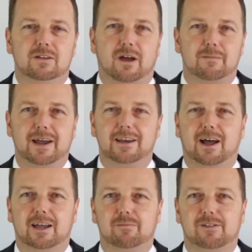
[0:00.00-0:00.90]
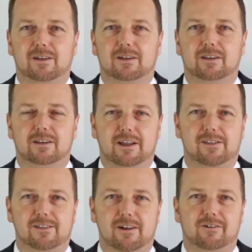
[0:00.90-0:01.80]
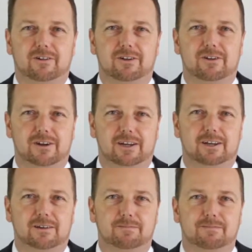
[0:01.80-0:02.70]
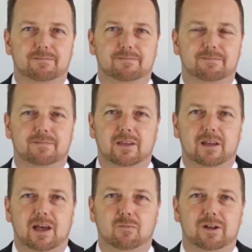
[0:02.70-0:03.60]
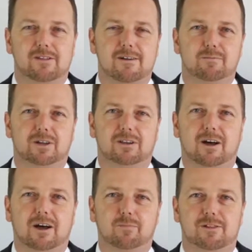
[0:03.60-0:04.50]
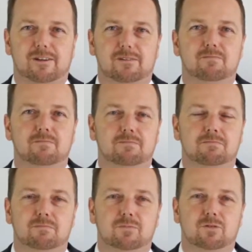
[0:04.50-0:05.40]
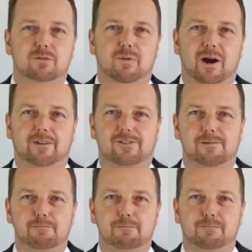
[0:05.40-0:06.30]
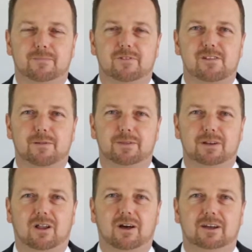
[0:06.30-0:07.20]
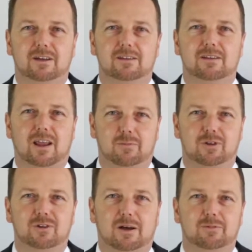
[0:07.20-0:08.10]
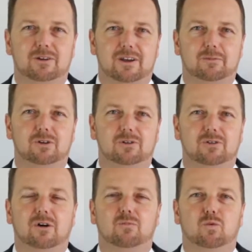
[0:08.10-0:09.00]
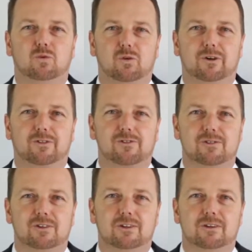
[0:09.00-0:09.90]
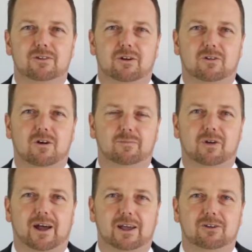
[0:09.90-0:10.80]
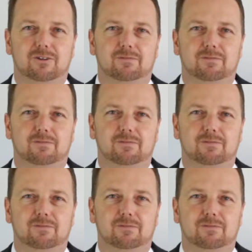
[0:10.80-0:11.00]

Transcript: Domain names are necessarily unique, and when somebody types in to a browser something like www.woolworths.com.au,